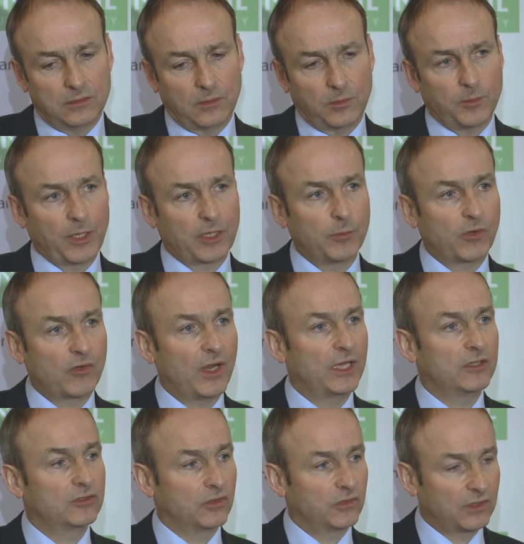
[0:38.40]
Deputy Michael
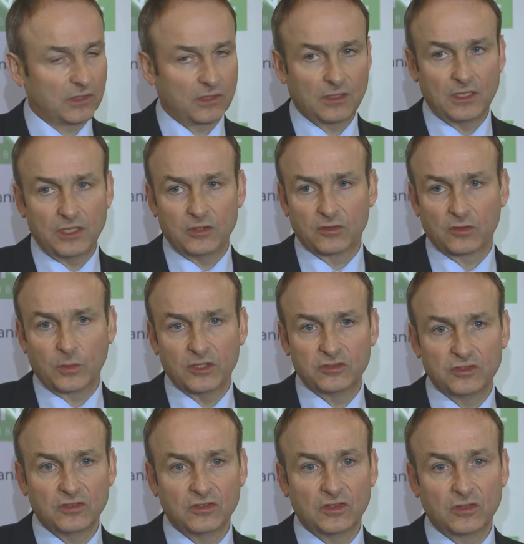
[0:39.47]
McGrath, just at the leader's
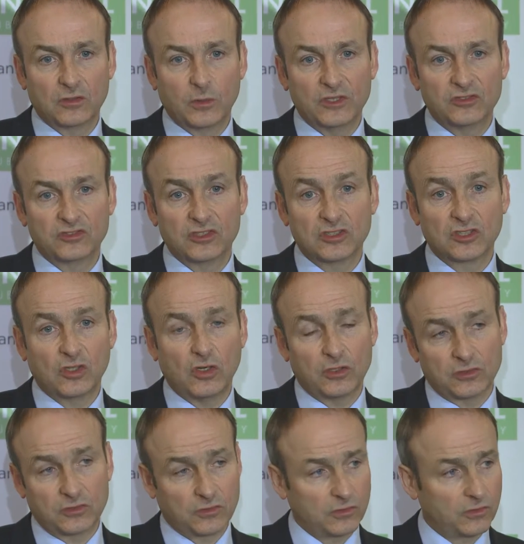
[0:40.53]
questions, did question the
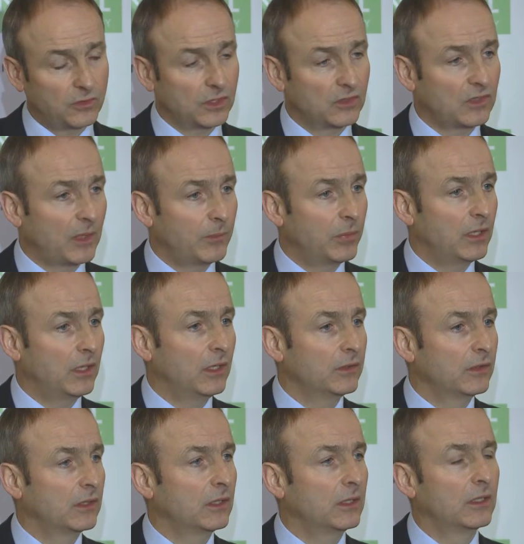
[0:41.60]
Taoiseach, for example,
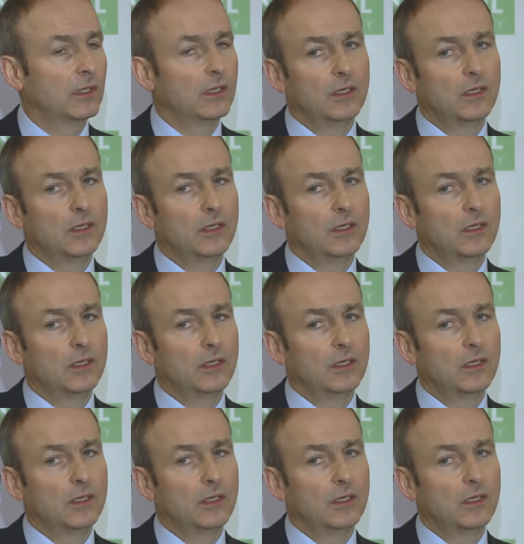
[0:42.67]
on the